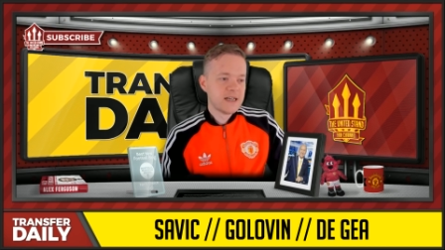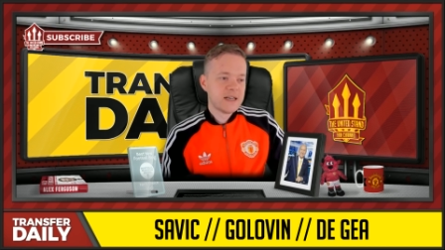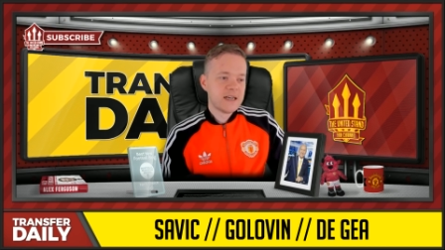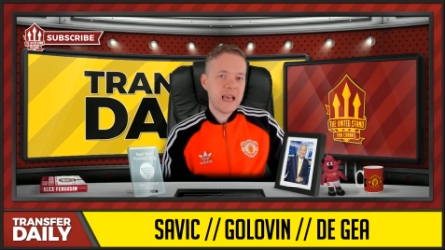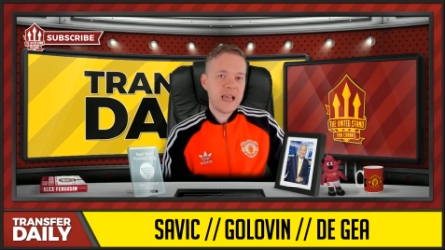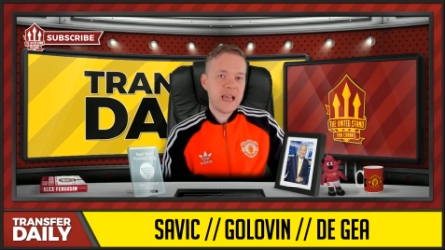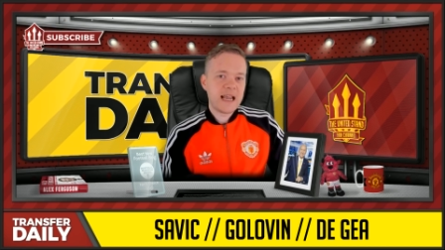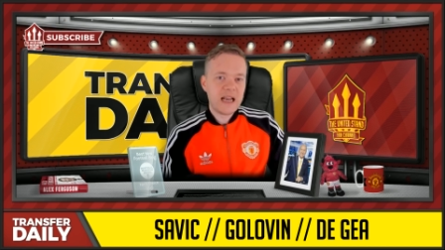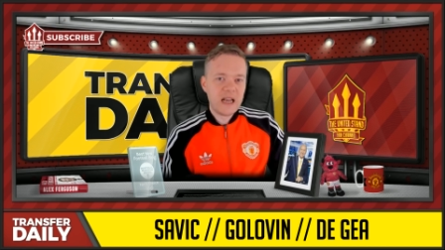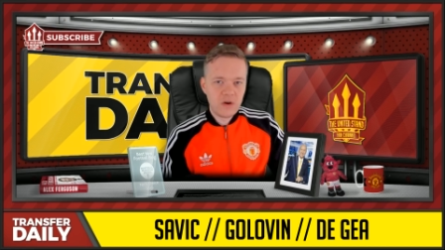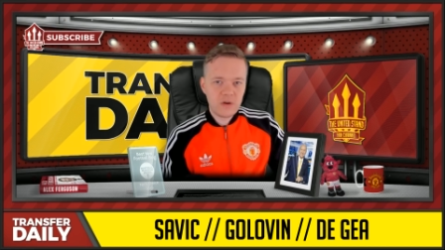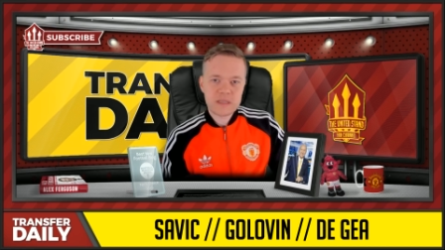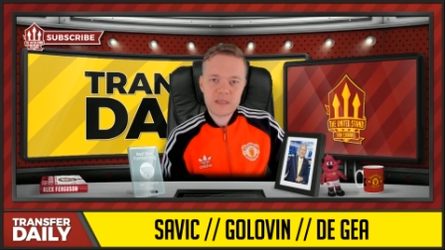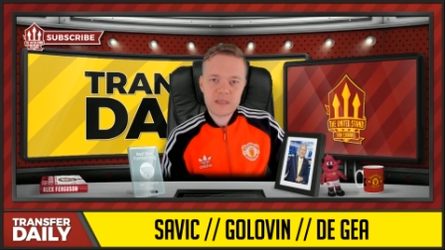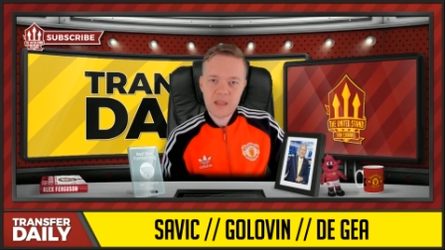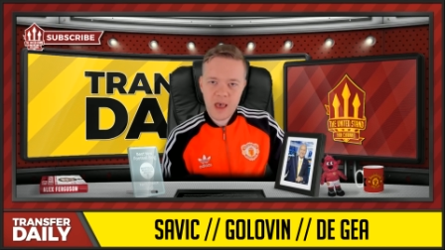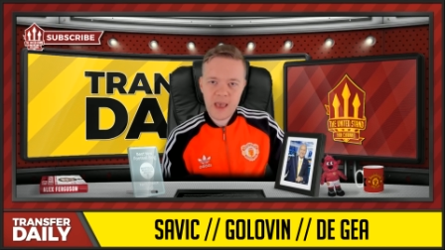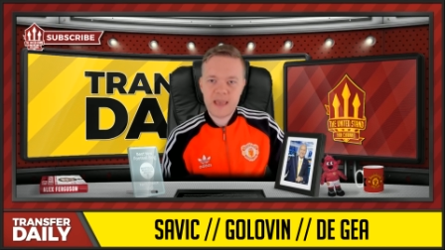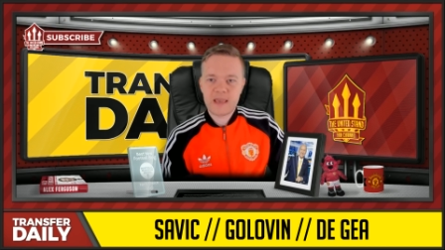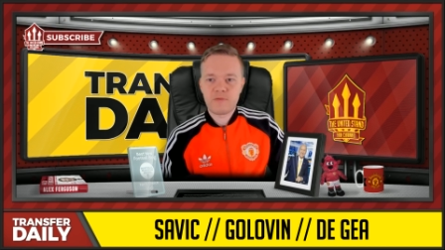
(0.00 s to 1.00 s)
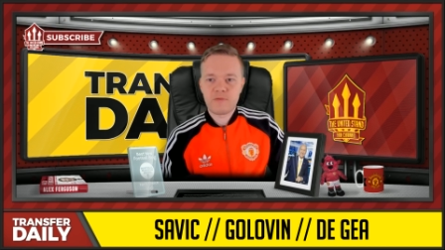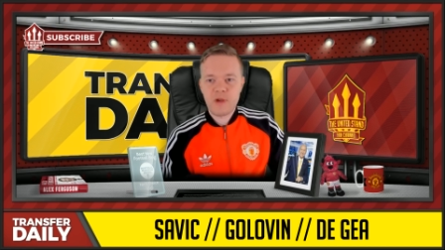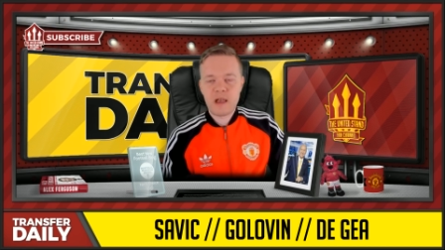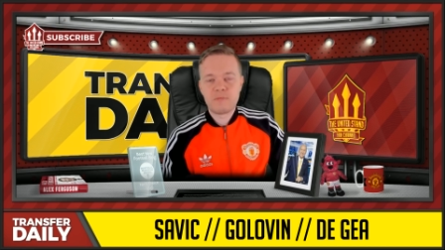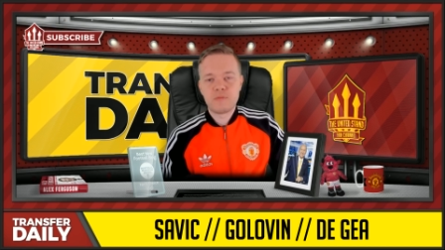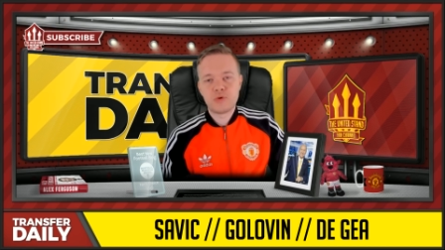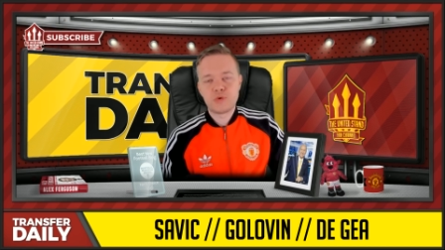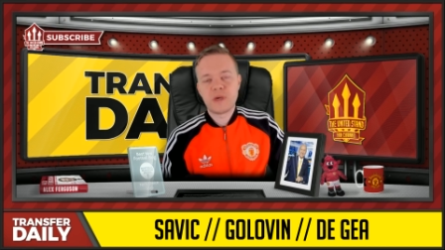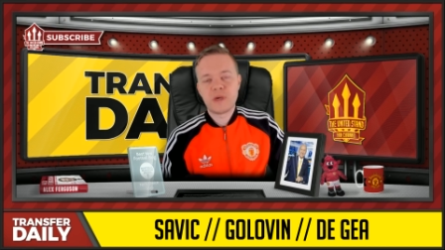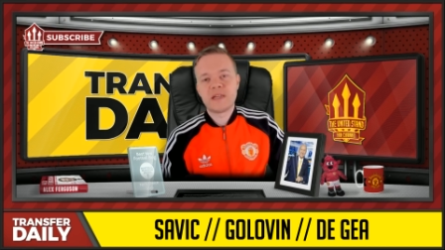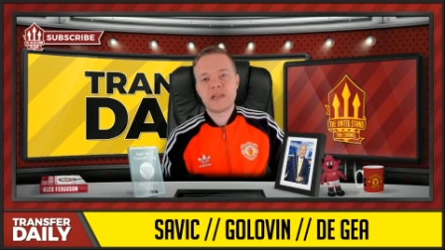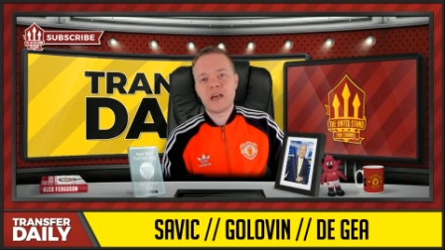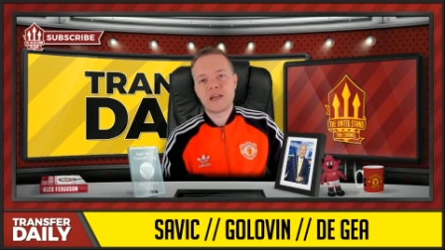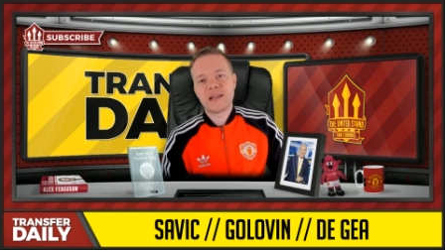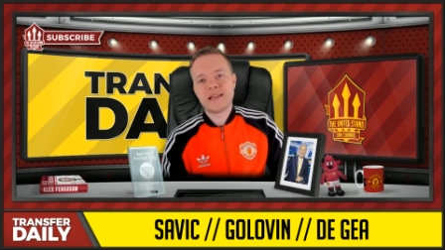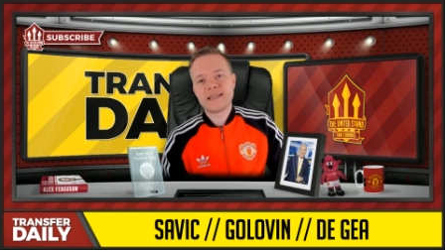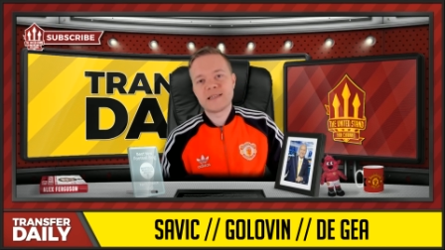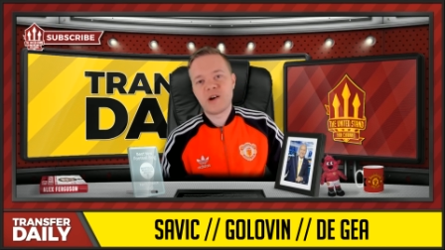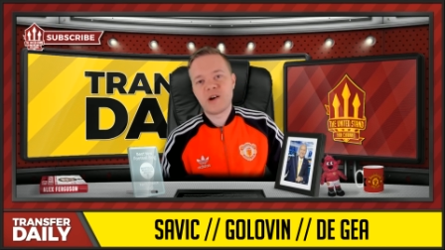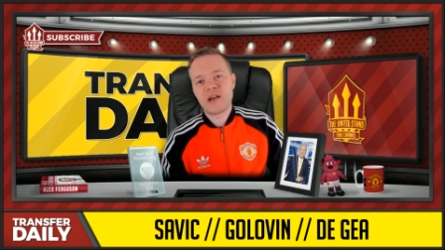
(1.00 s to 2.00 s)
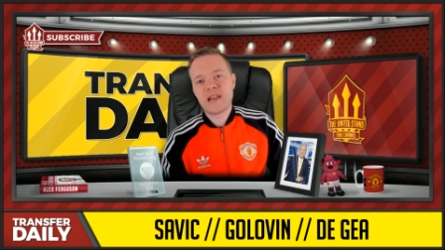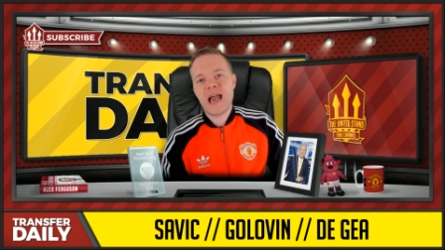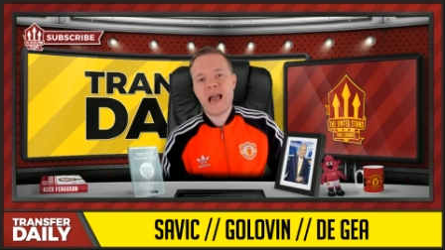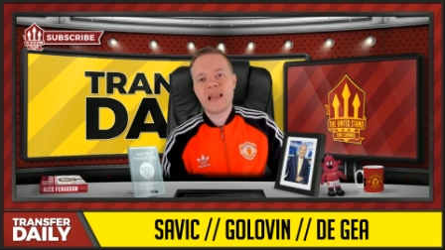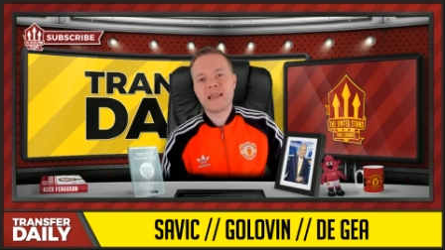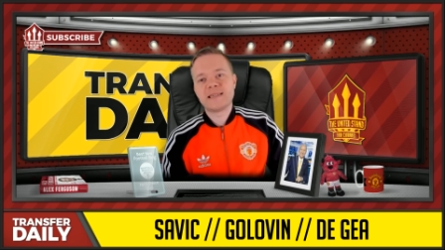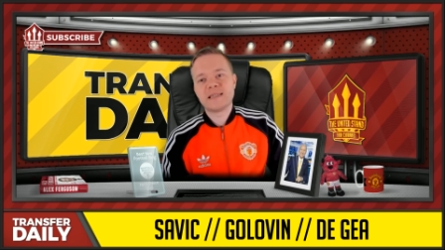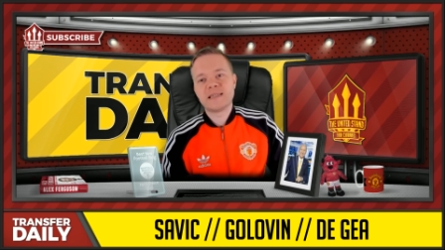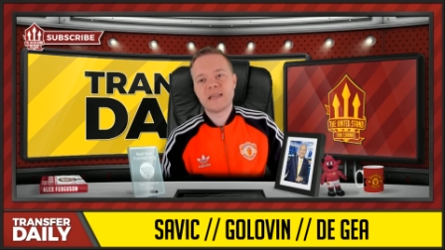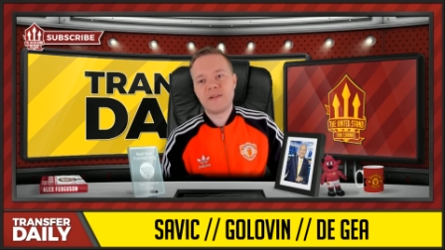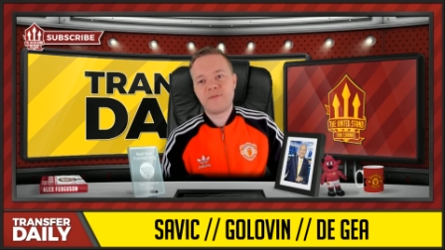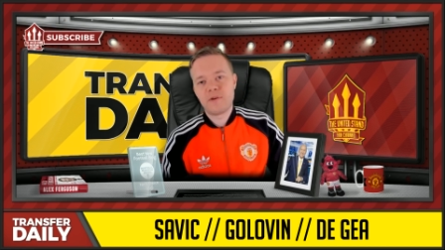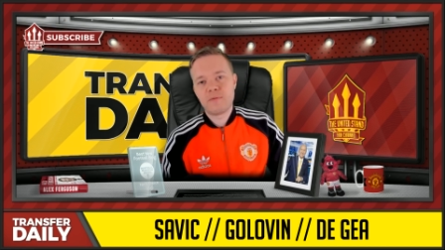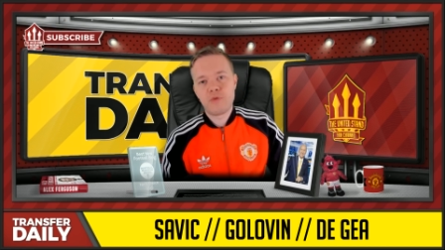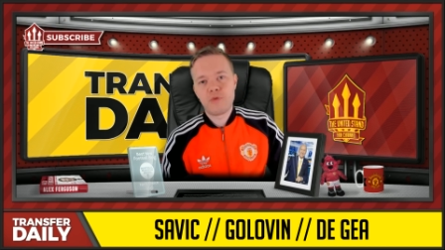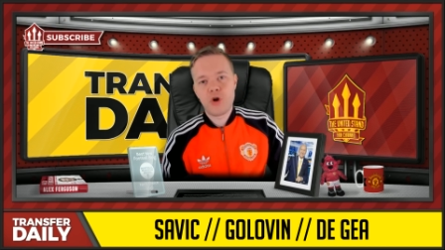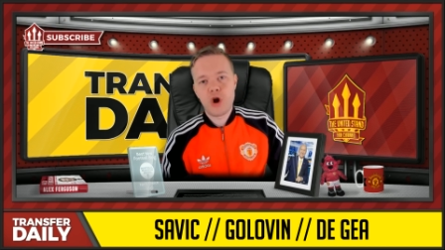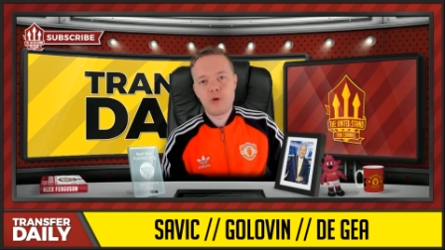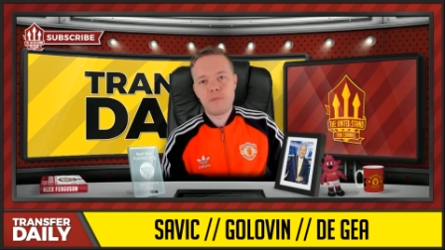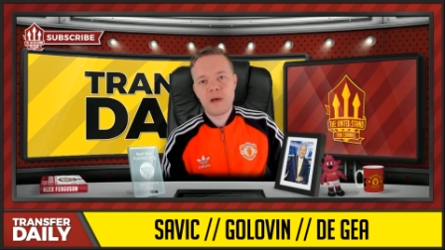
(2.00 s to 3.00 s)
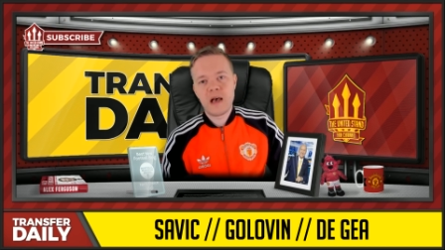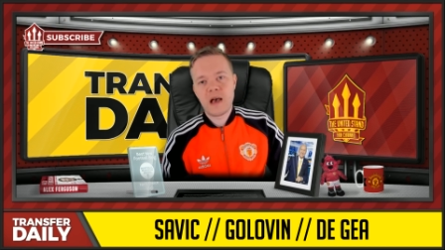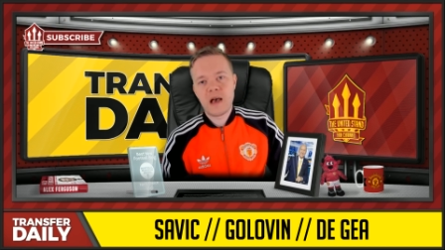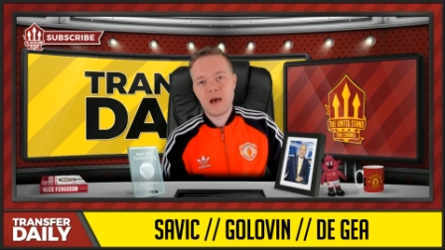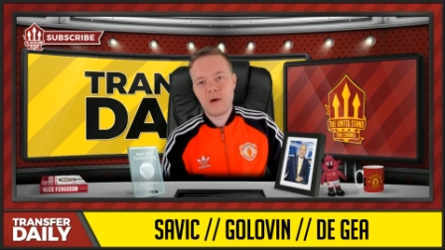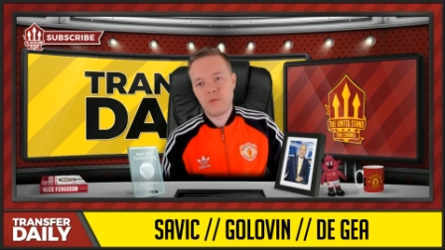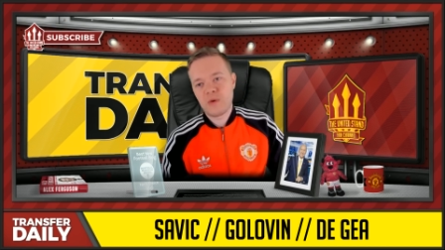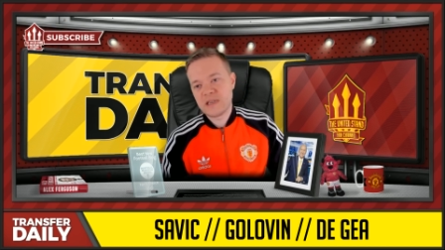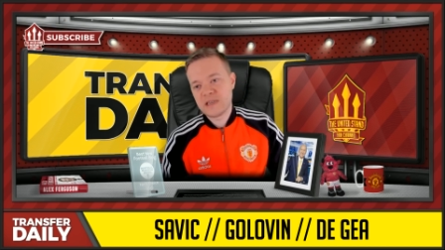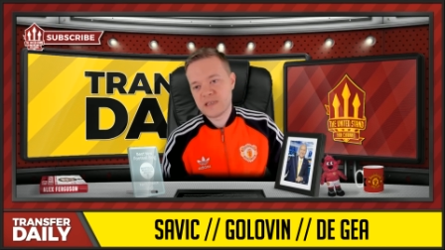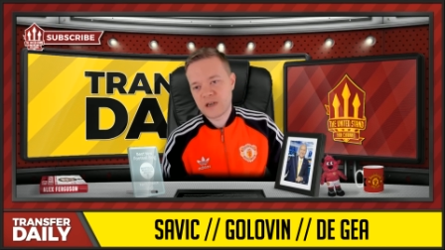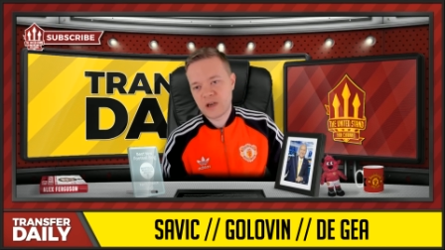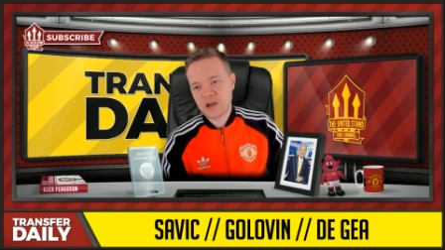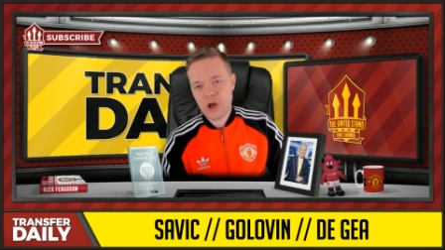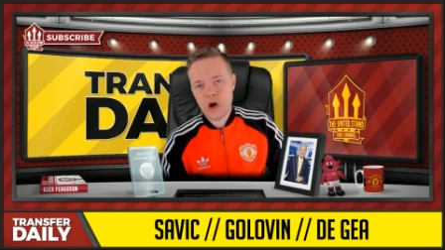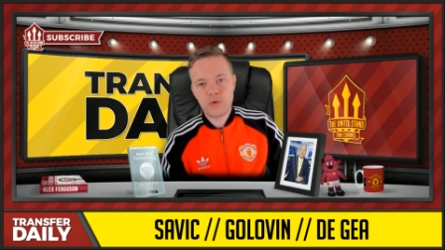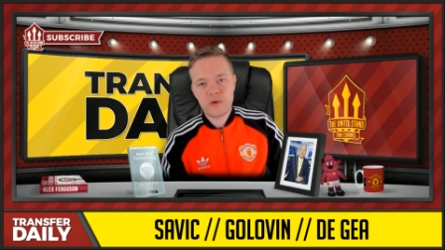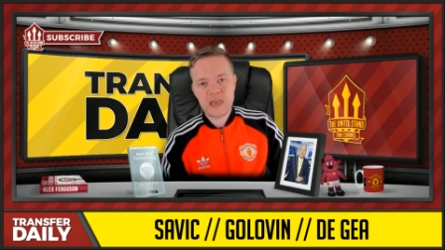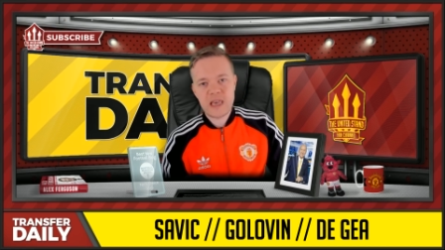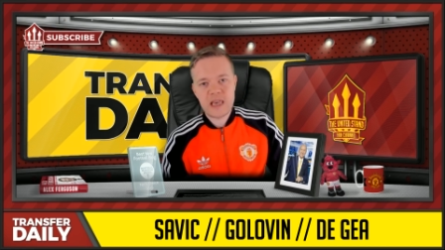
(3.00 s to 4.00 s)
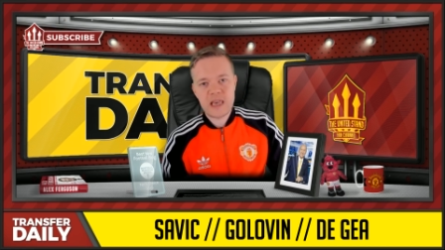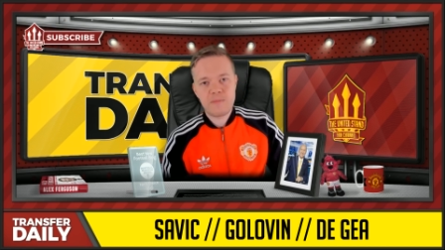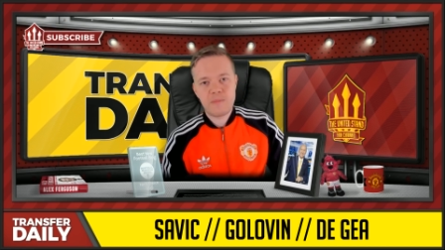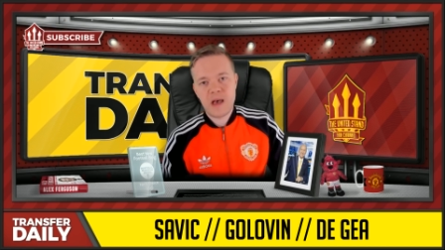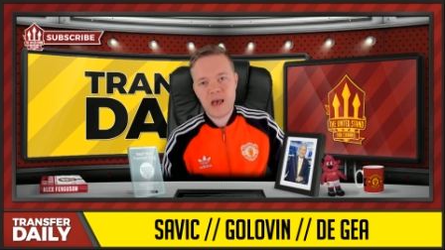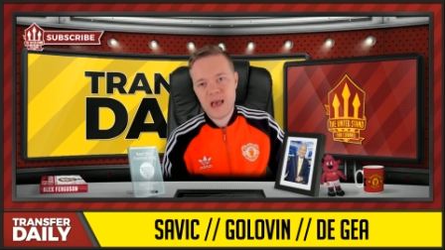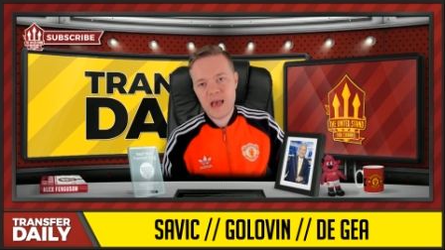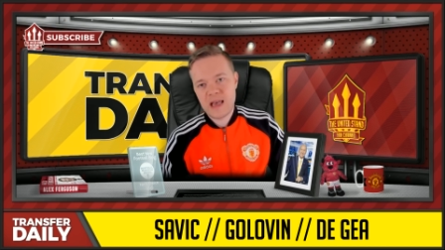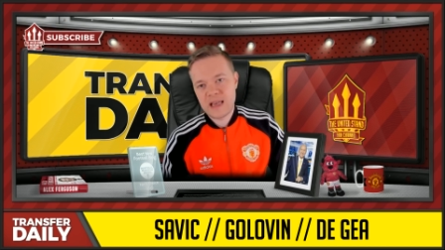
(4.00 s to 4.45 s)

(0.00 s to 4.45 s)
It looks like Real Madrid are going to sign Alisson from Roma, which is a goalkeeper.